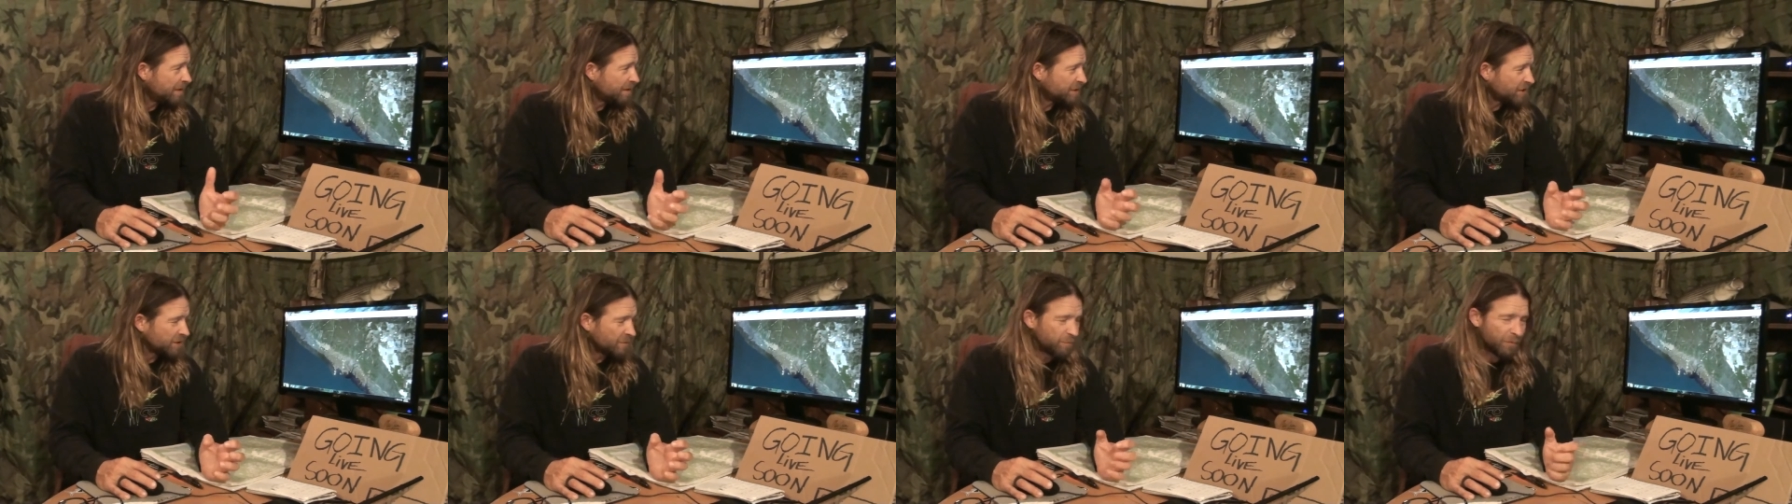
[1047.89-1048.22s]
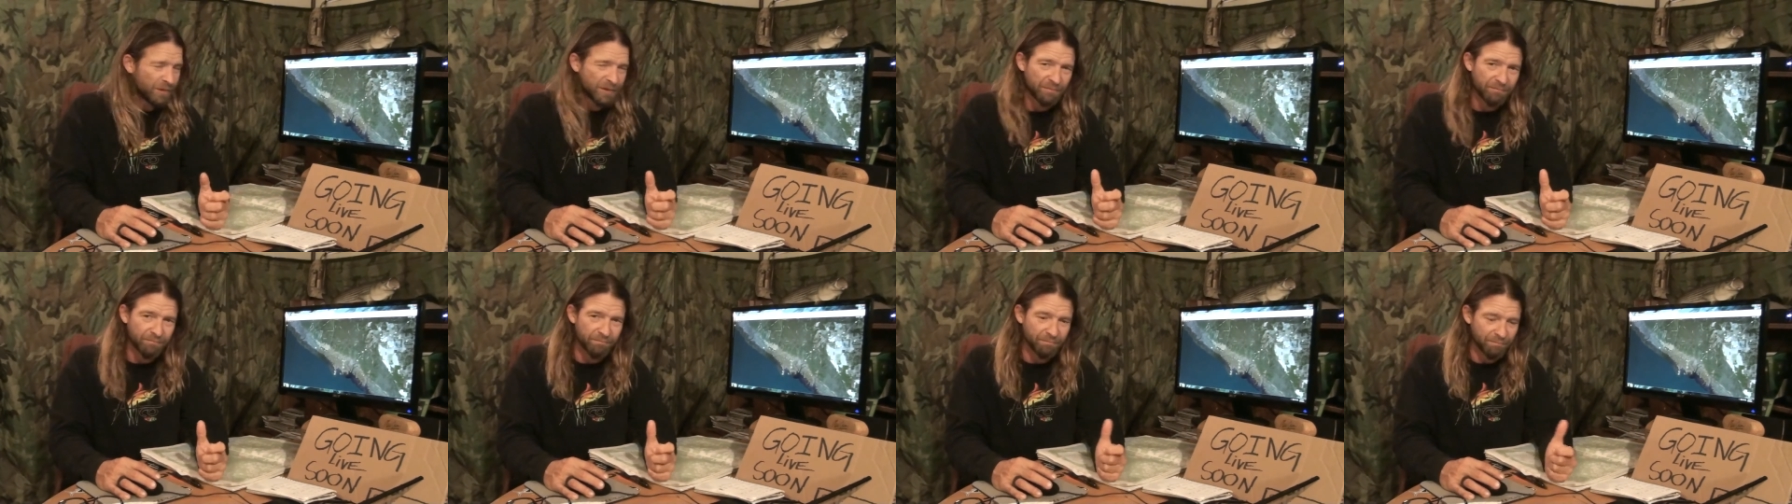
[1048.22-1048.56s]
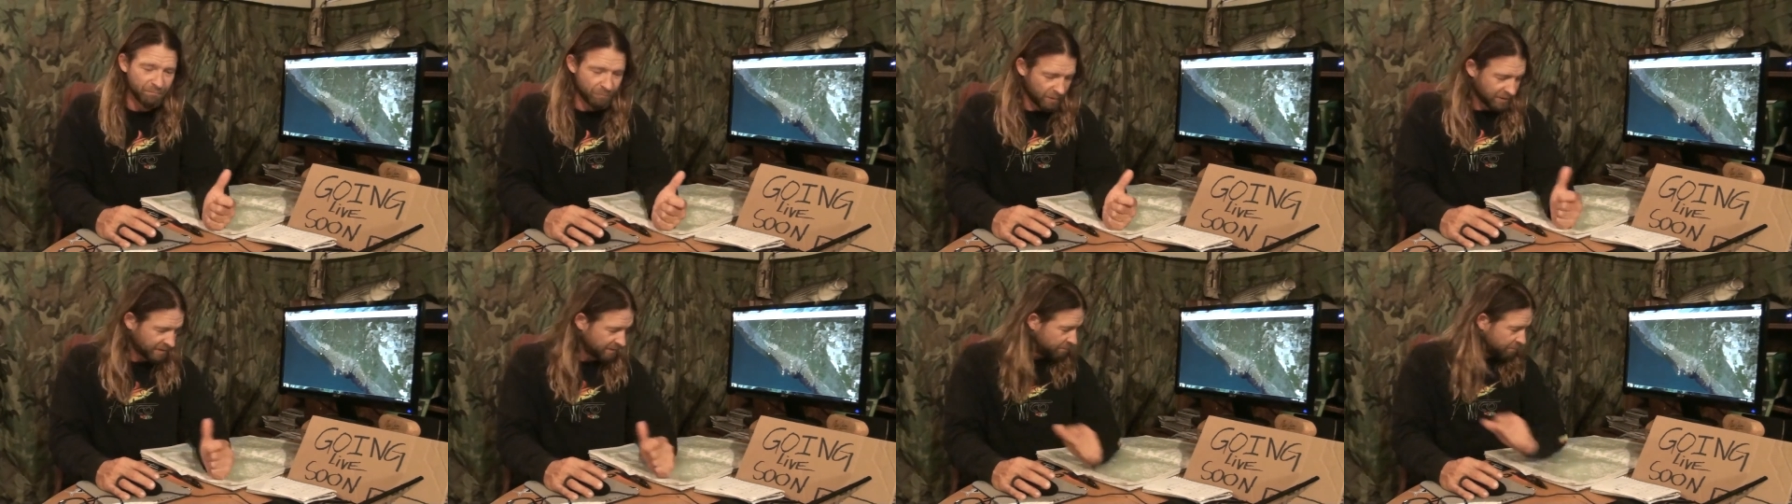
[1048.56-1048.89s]
just
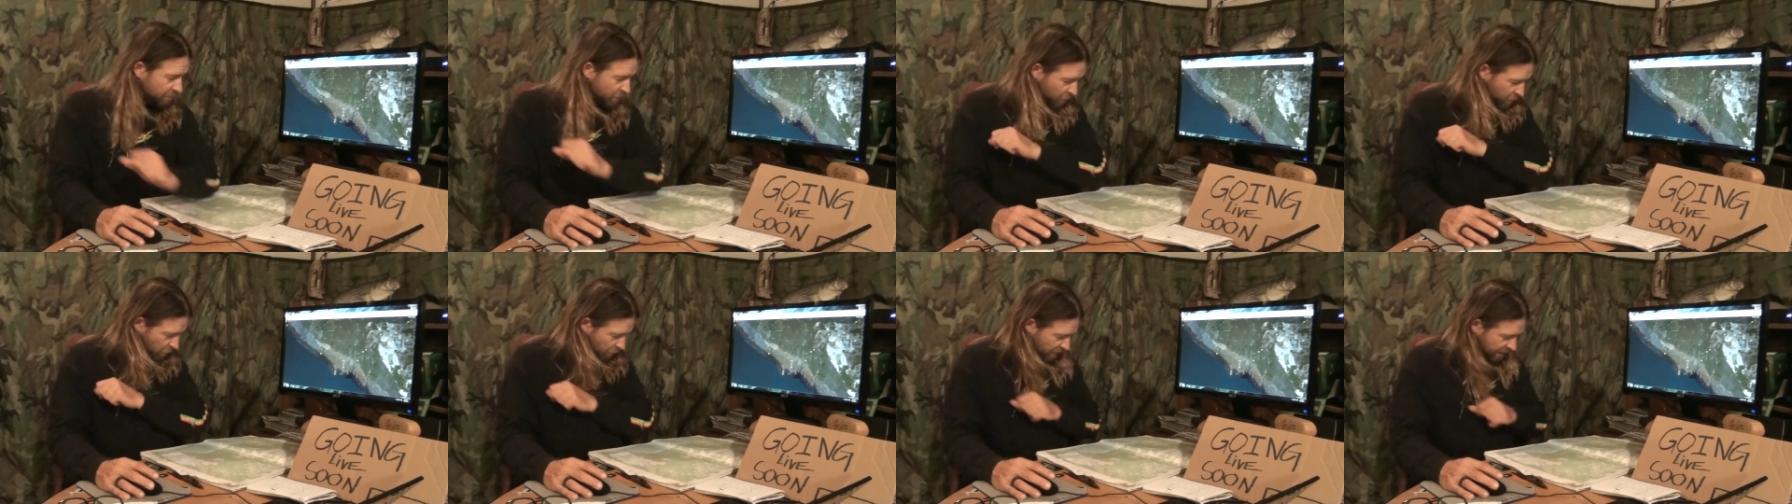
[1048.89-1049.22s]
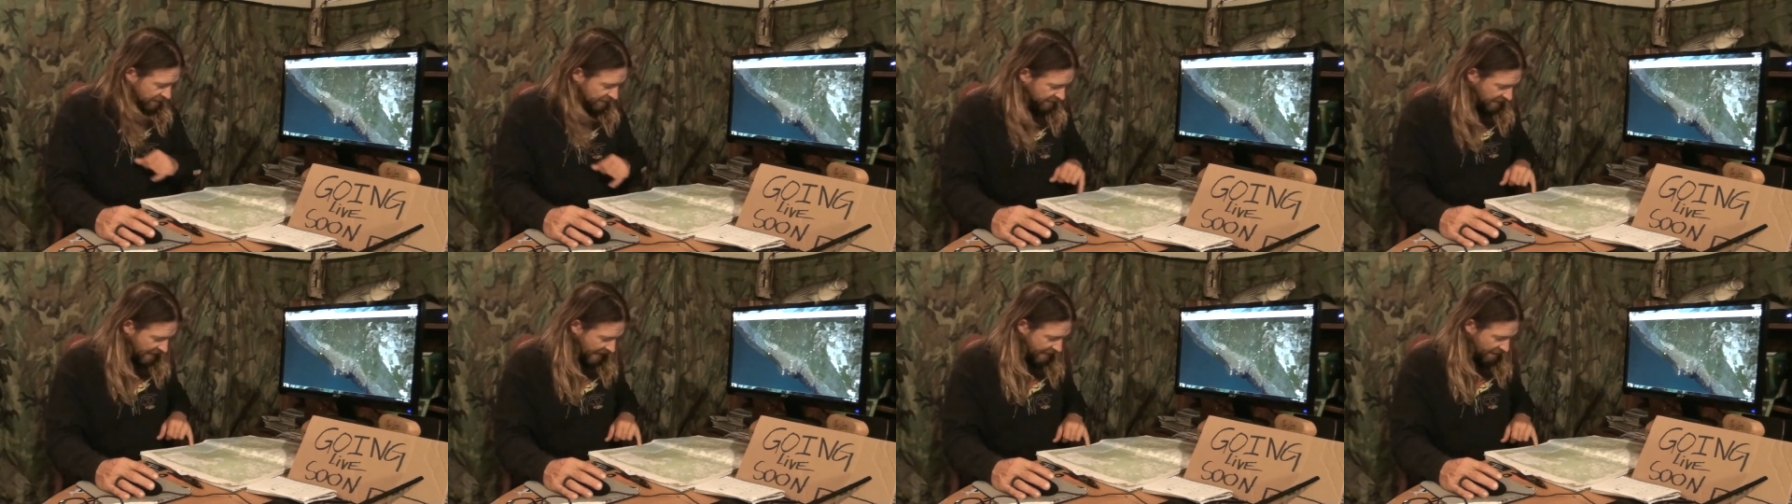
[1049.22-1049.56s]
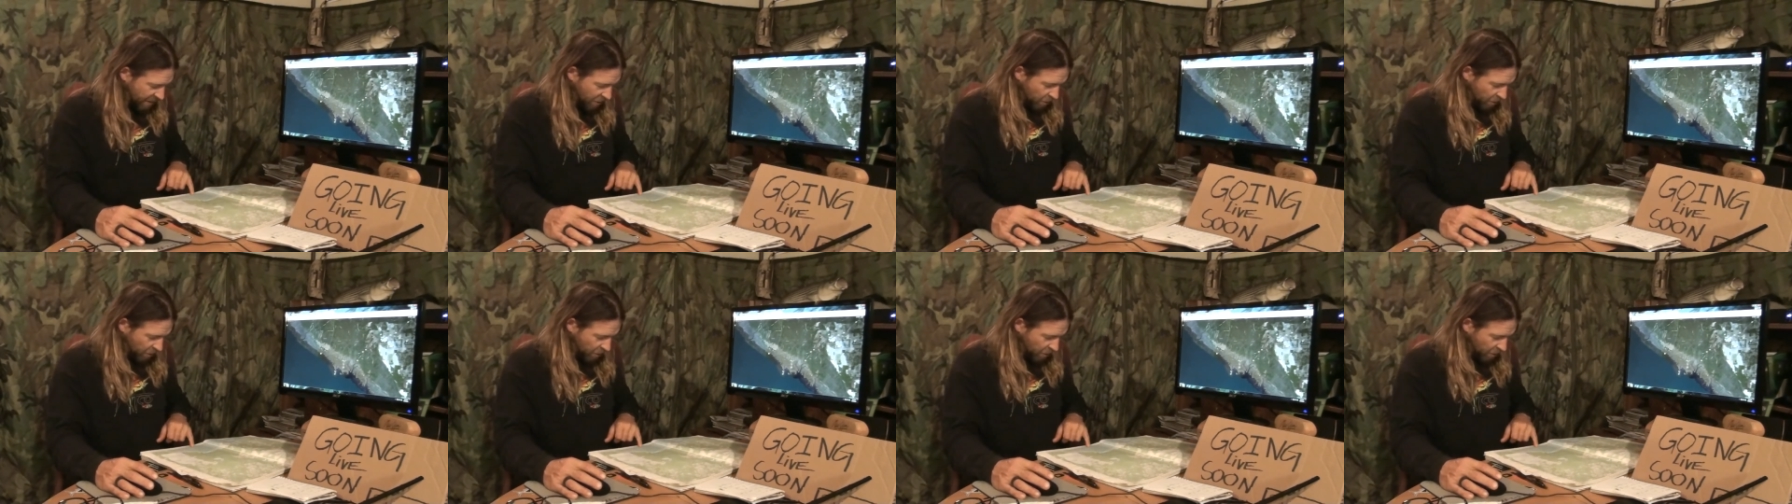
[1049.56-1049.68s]
wasn't sure. They had